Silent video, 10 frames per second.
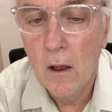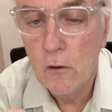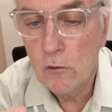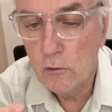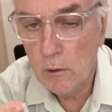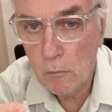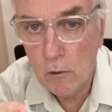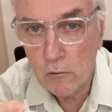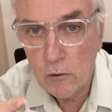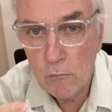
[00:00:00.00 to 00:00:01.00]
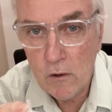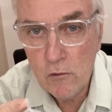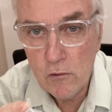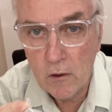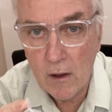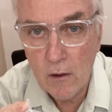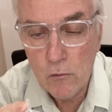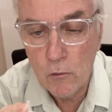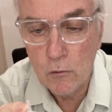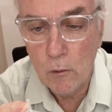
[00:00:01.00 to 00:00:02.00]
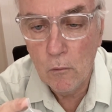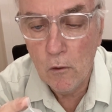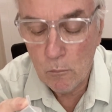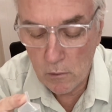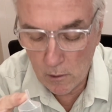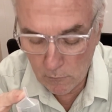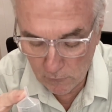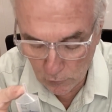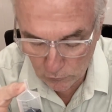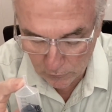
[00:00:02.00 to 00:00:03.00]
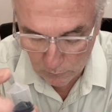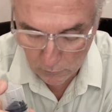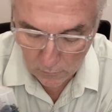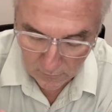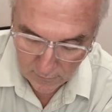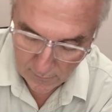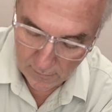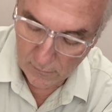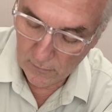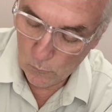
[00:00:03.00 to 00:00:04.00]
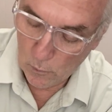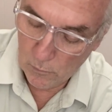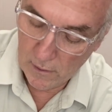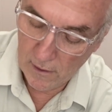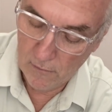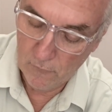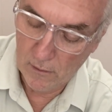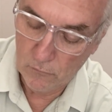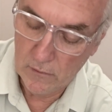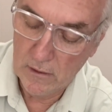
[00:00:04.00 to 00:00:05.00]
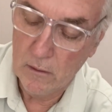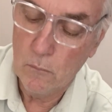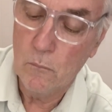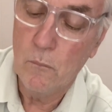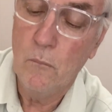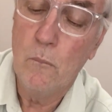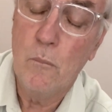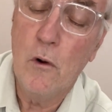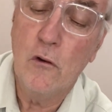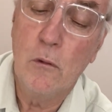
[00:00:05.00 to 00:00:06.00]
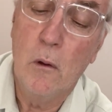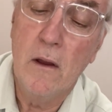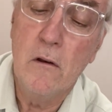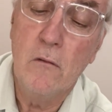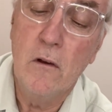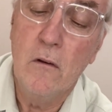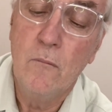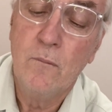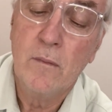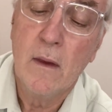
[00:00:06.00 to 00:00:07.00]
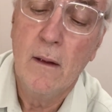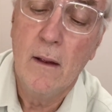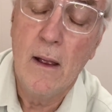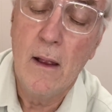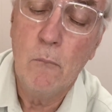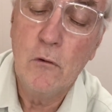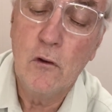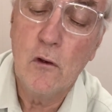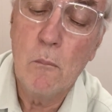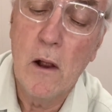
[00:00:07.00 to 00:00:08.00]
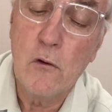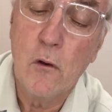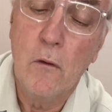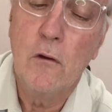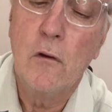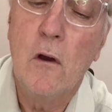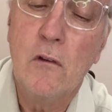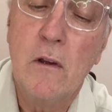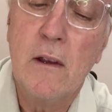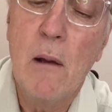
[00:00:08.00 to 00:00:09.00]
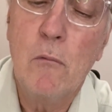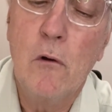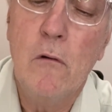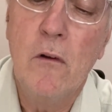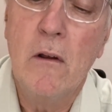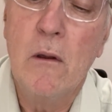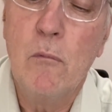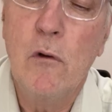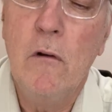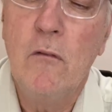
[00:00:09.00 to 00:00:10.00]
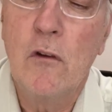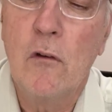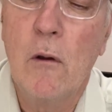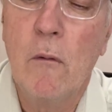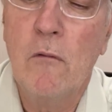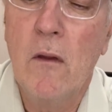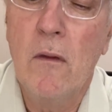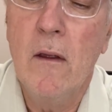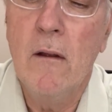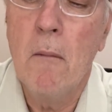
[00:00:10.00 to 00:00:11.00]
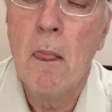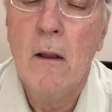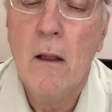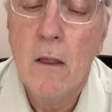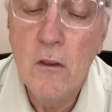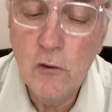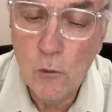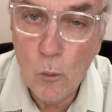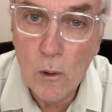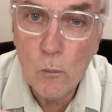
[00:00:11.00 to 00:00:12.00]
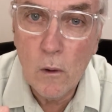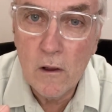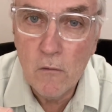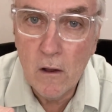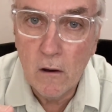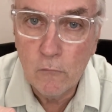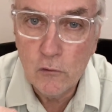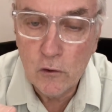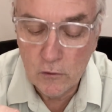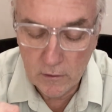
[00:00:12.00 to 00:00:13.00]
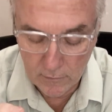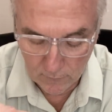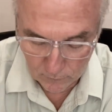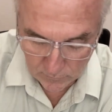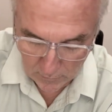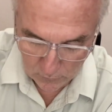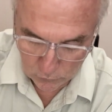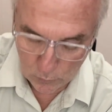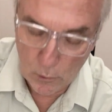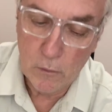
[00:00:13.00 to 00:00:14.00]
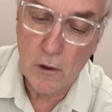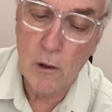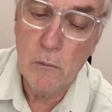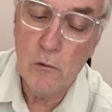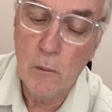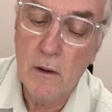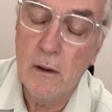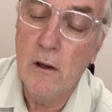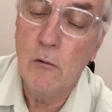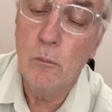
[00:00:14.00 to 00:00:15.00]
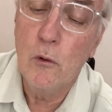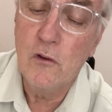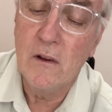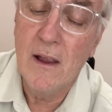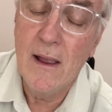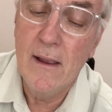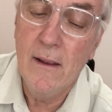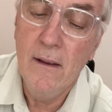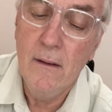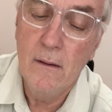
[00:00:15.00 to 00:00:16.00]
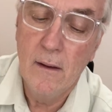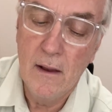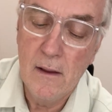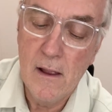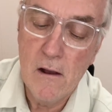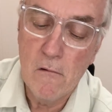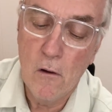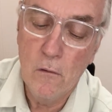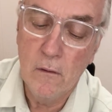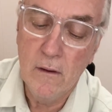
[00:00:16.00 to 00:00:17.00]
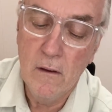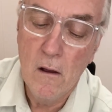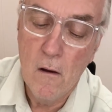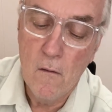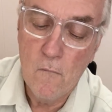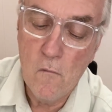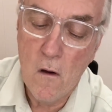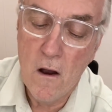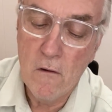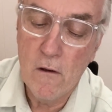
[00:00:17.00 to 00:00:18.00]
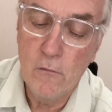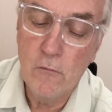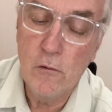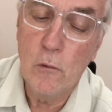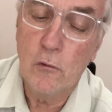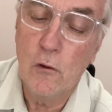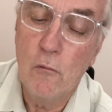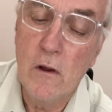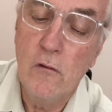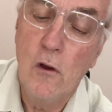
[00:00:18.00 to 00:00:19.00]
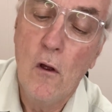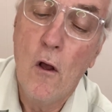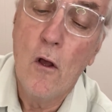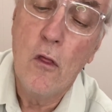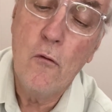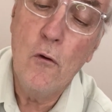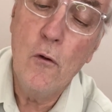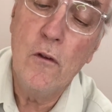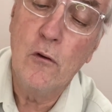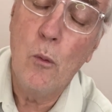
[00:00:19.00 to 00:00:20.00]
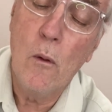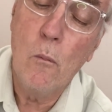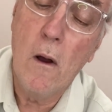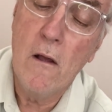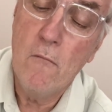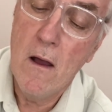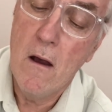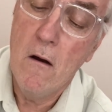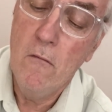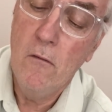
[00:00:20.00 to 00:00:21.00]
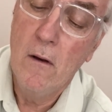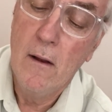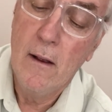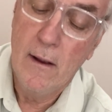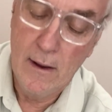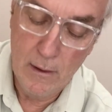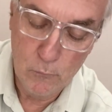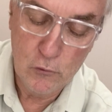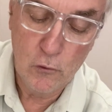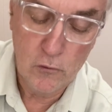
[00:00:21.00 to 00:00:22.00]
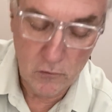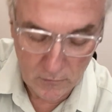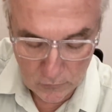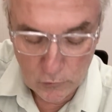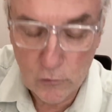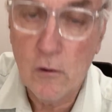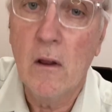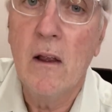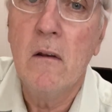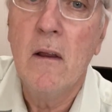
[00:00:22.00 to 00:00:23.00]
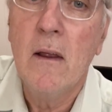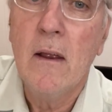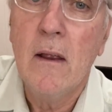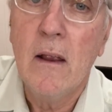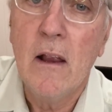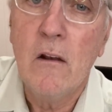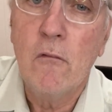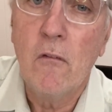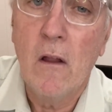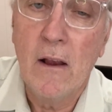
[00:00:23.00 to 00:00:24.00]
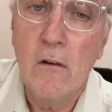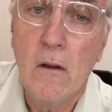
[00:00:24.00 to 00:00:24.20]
slip lock syringe. You can use luer lock, but I prefer slip lock. Then what we have at the proximal end of it, and we're just going to make sure these are nicely capped off and clipped off, just like we've done there. This is a one-way valve just here. So what we're going to be doing is pushing air, and air only, via our 50 ml syringe through this one-way valve, and we should see the distal end inflate